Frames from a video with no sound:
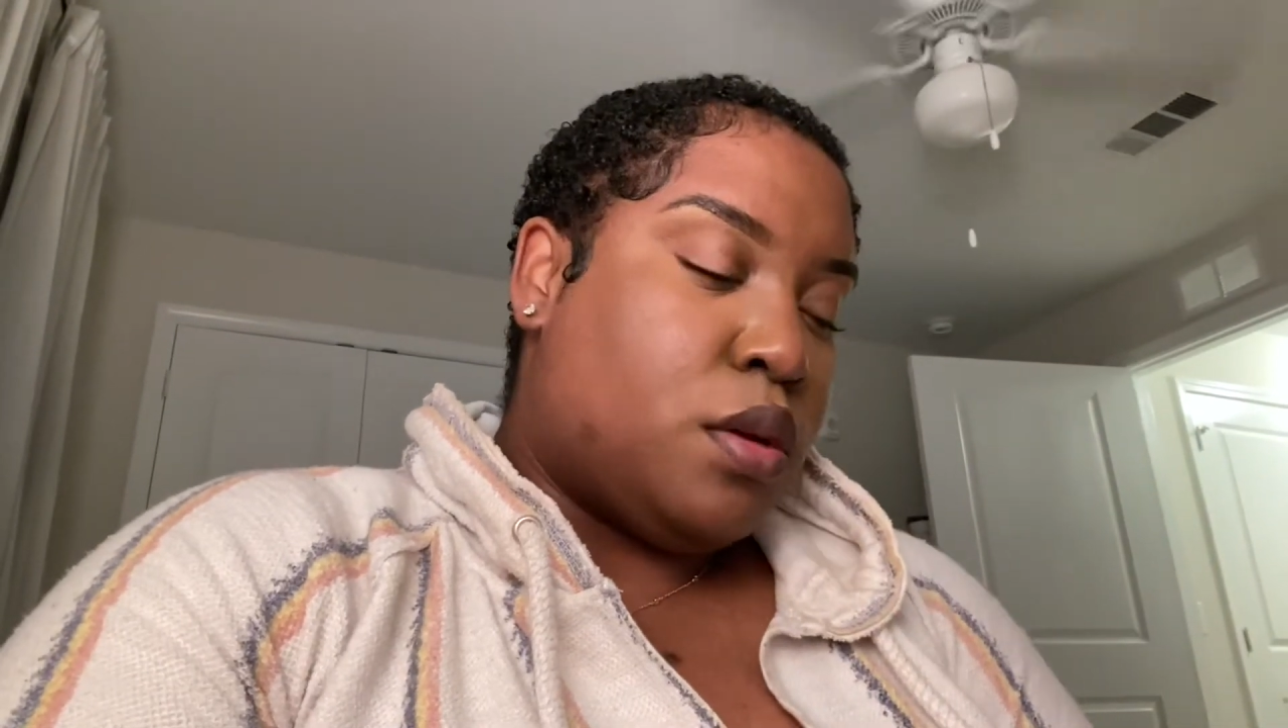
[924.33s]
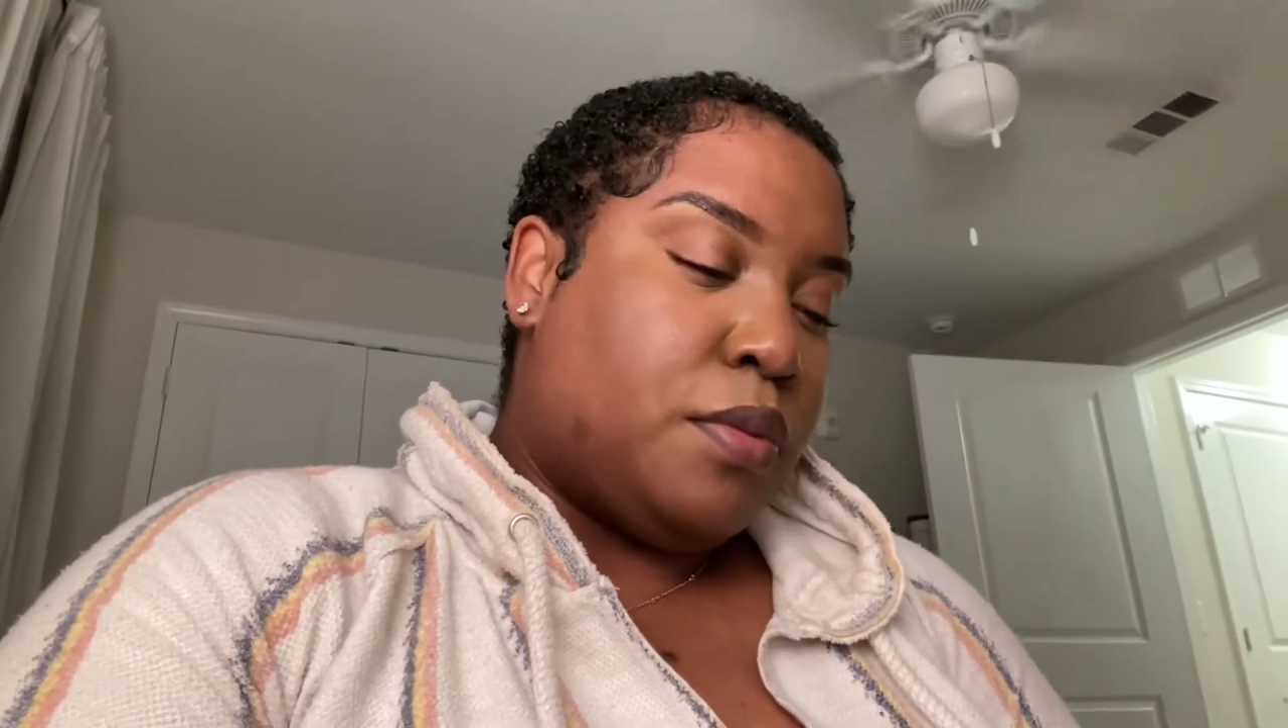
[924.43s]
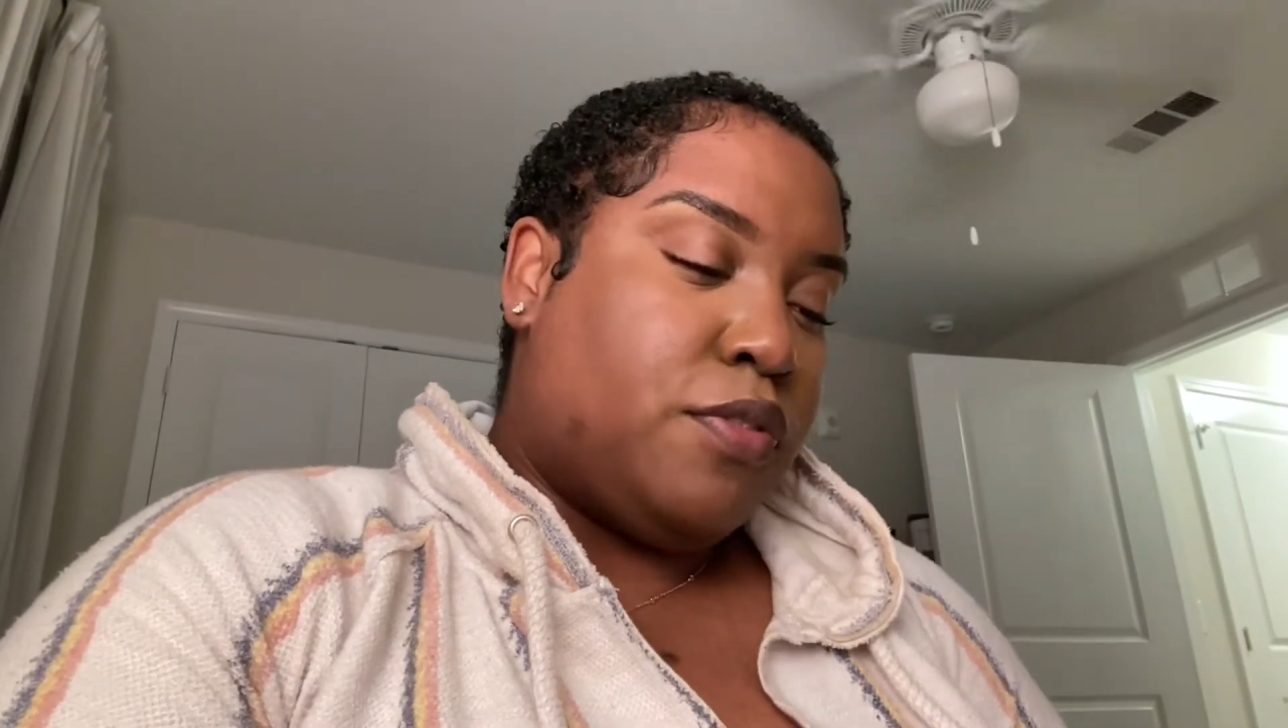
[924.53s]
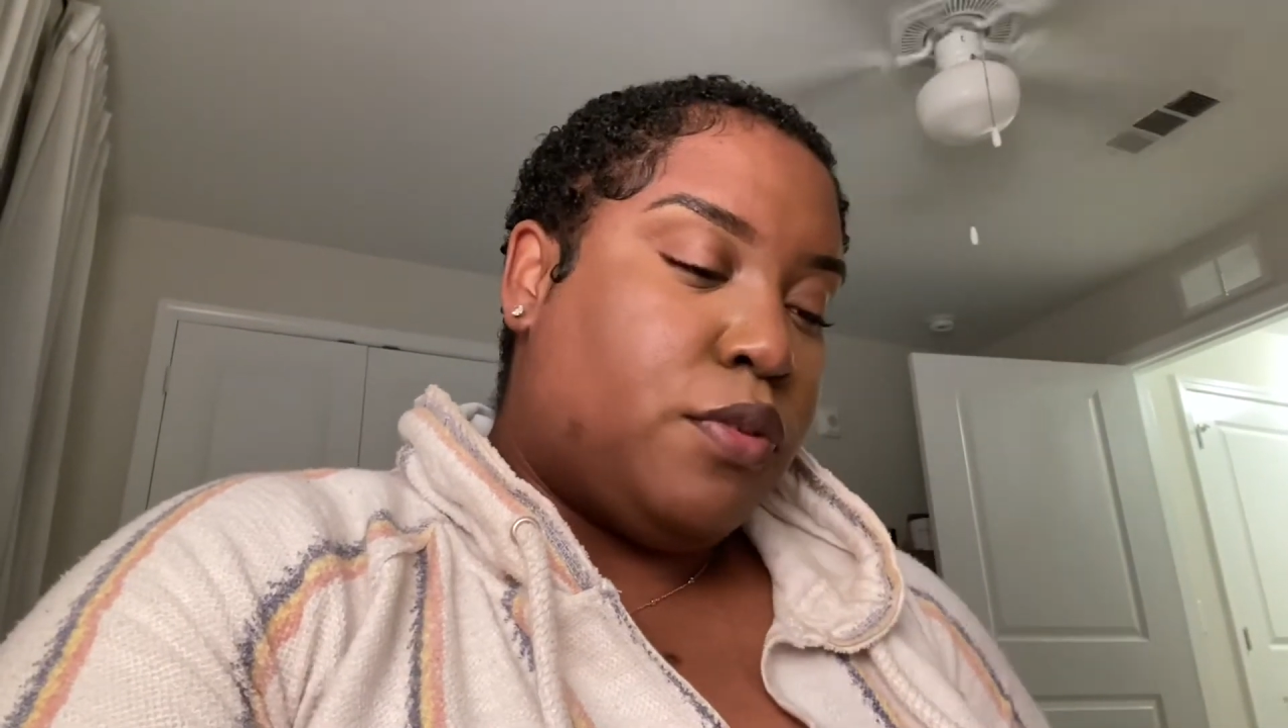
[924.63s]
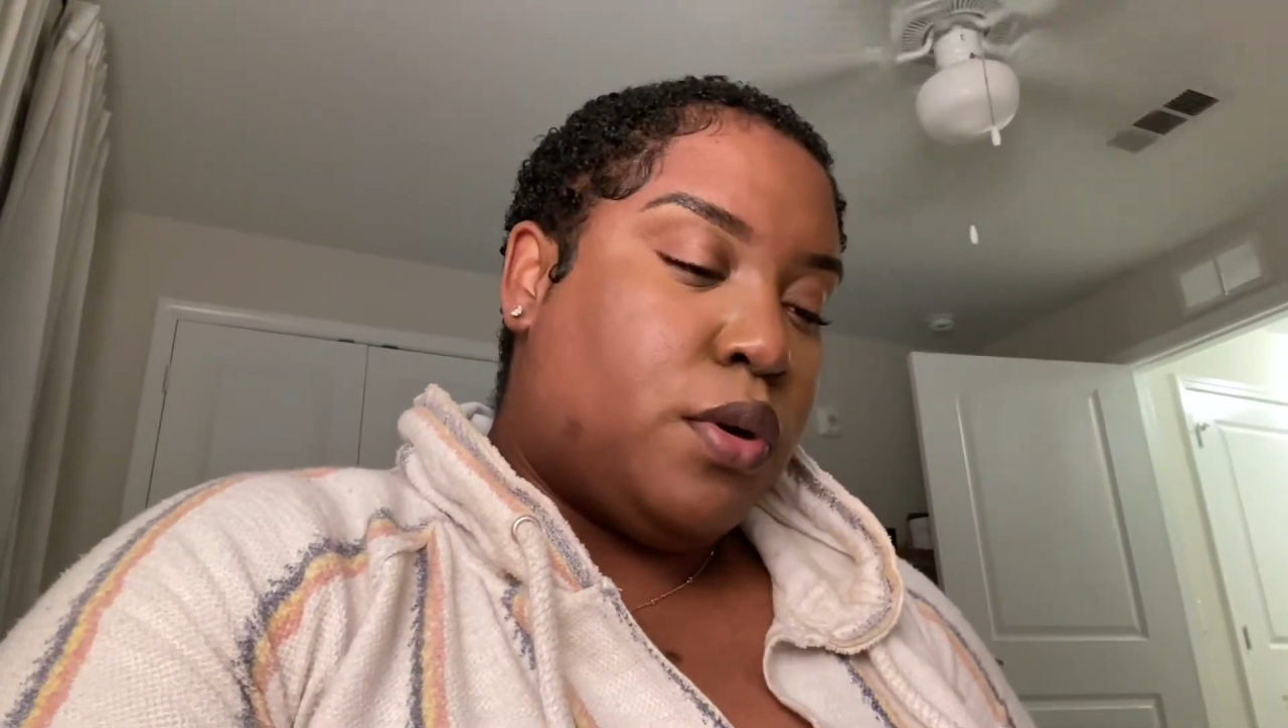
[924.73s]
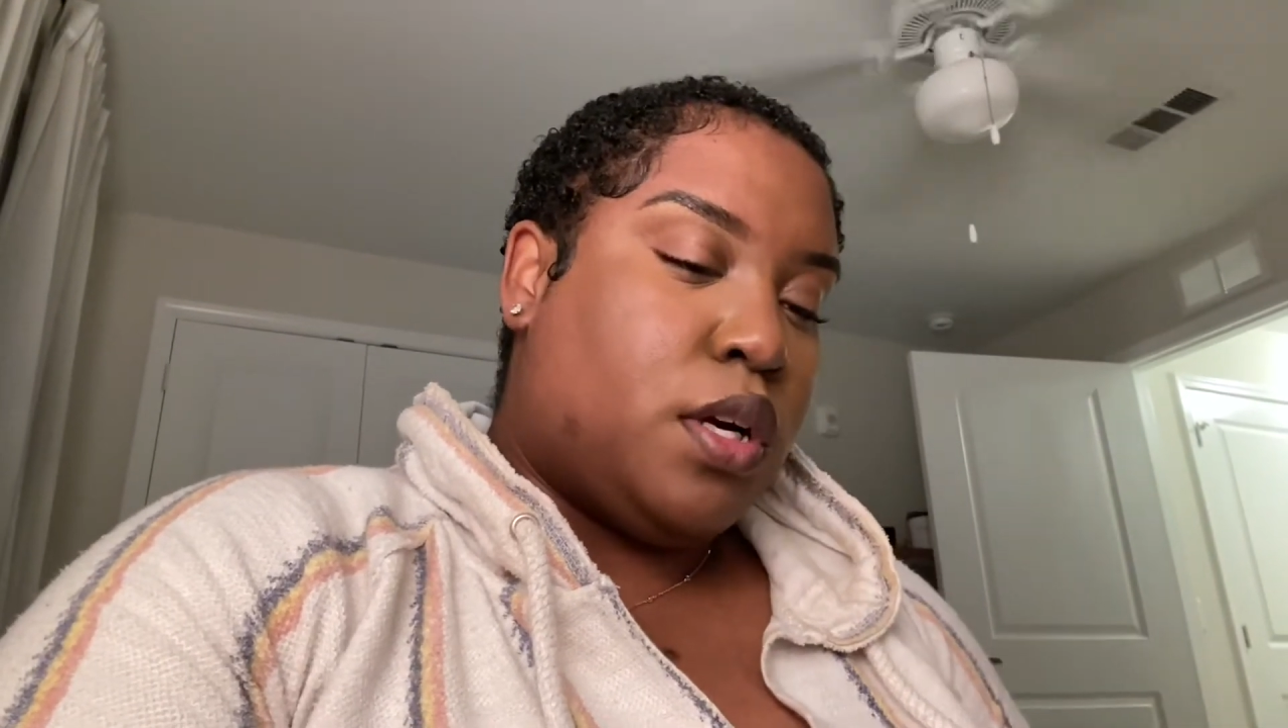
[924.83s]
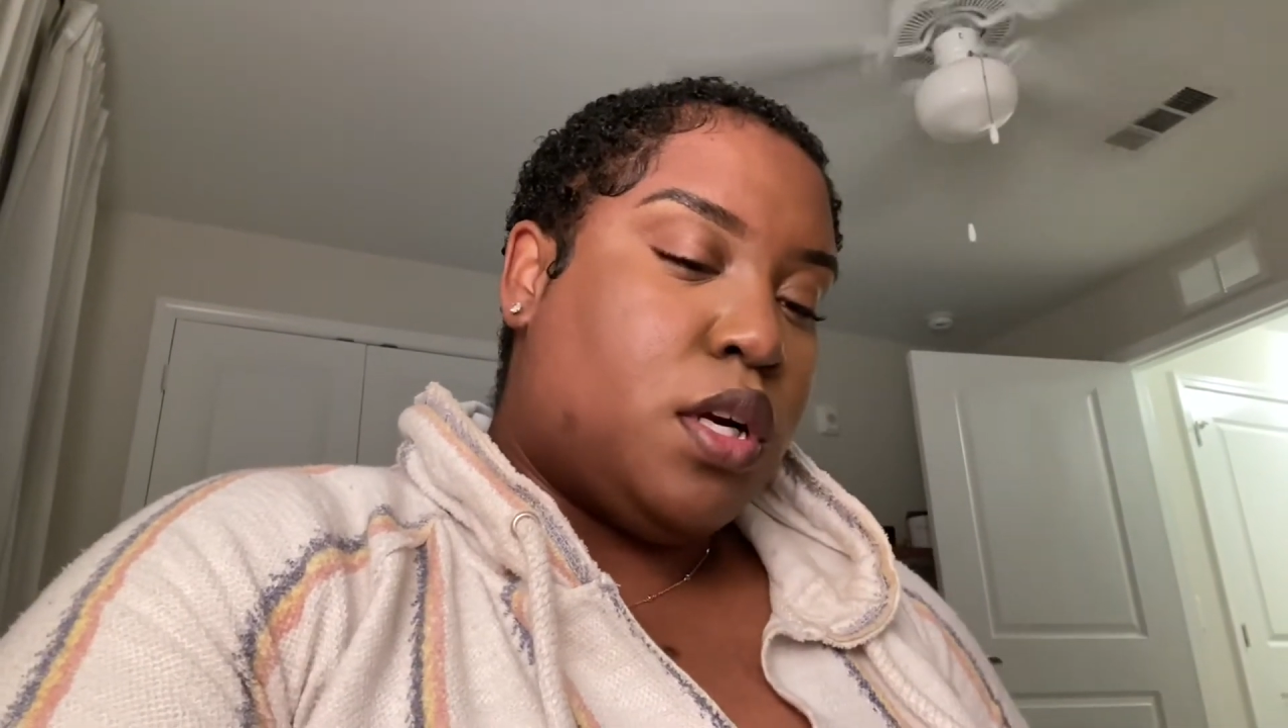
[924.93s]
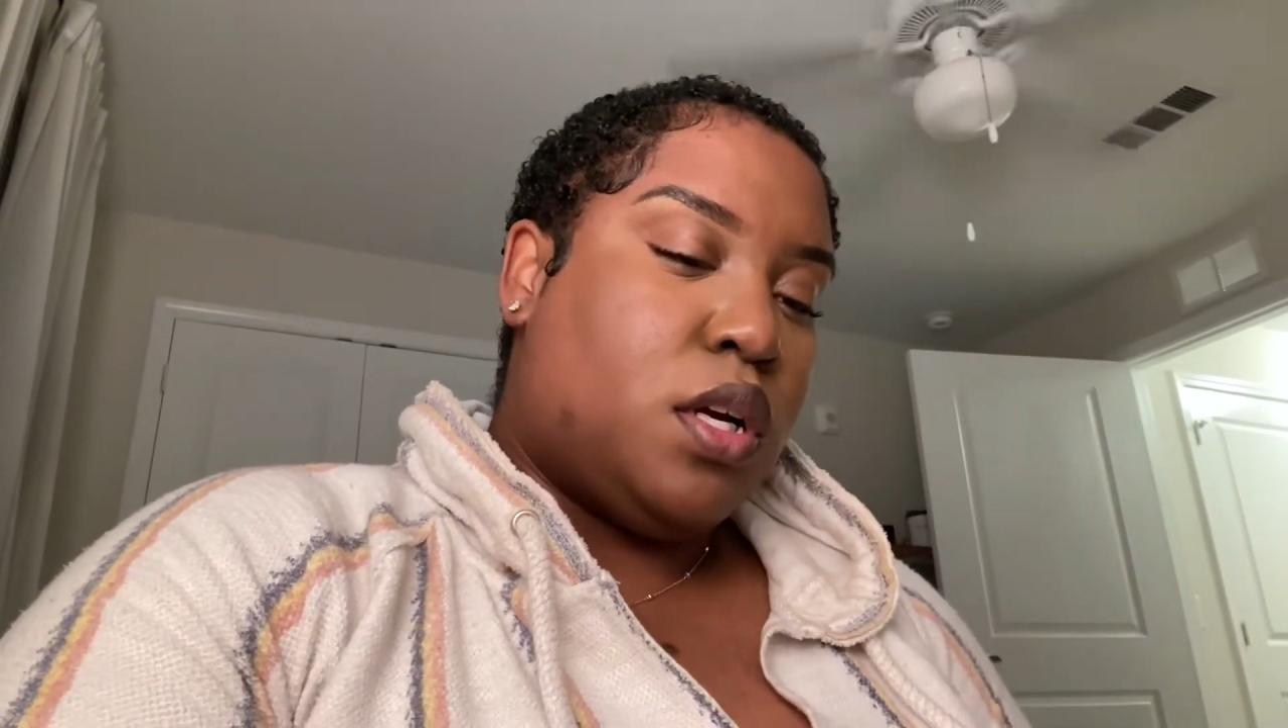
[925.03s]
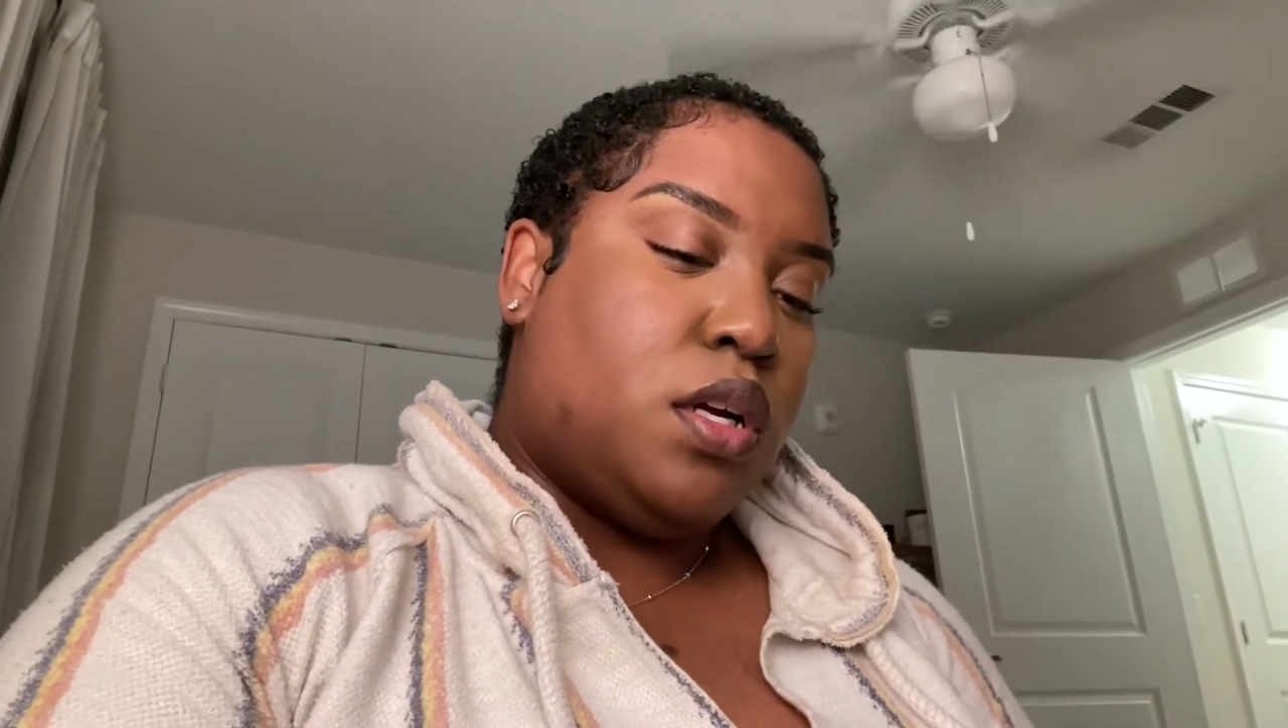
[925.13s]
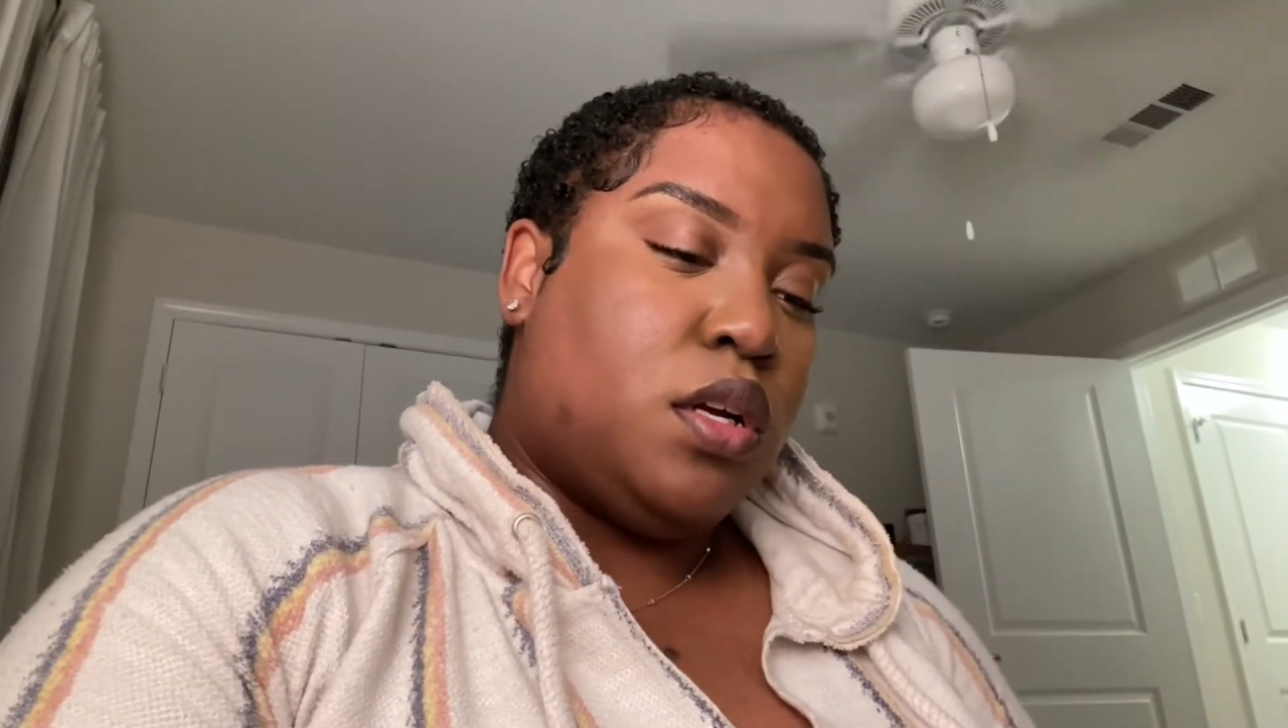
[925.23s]

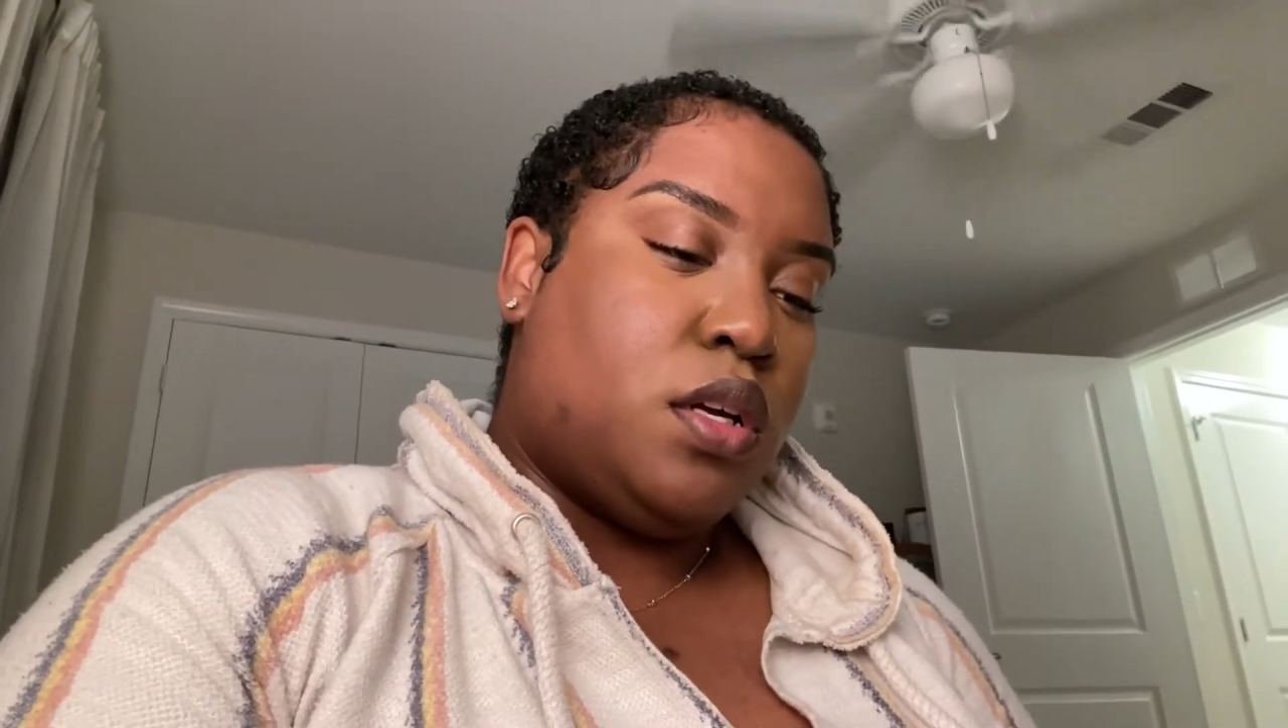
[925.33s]
before